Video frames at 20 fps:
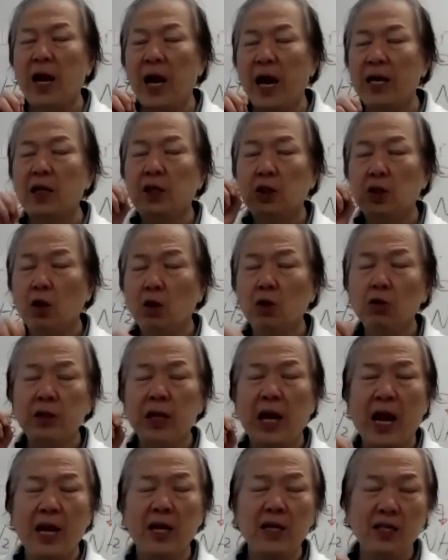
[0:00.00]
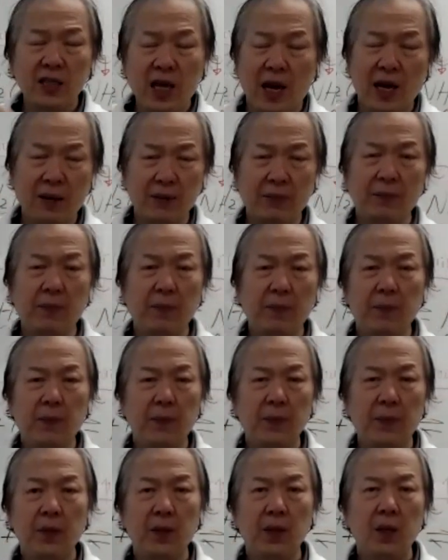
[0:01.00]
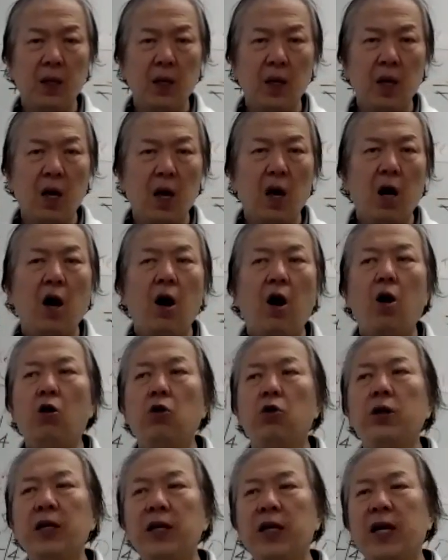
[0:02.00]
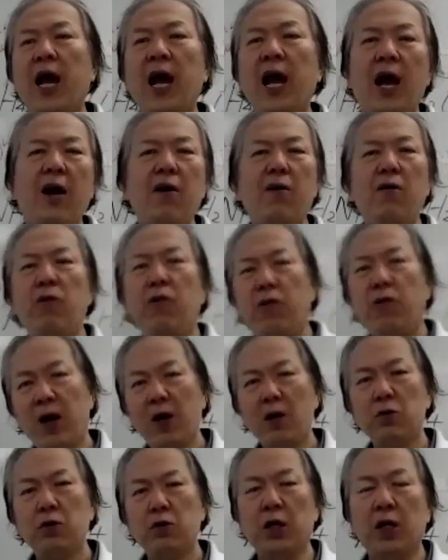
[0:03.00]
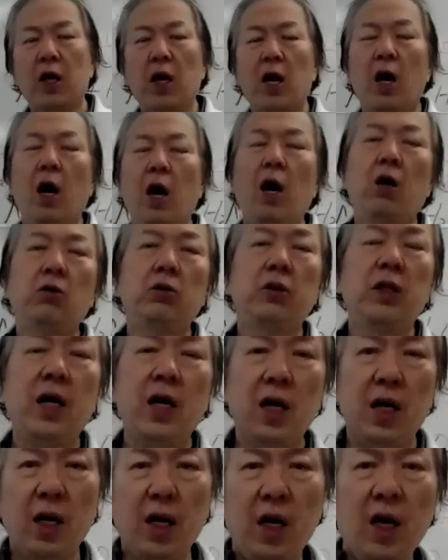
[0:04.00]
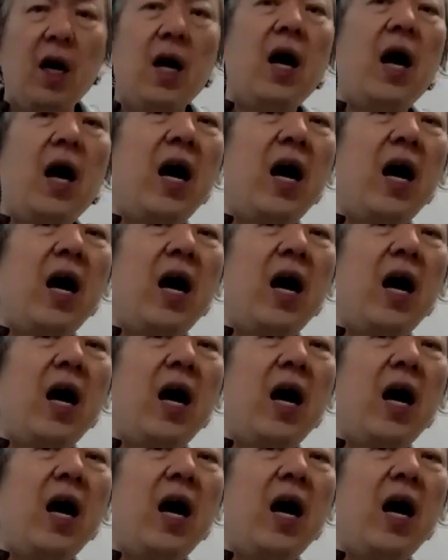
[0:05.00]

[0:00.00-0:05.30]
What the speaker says: And those enzymes only can function on the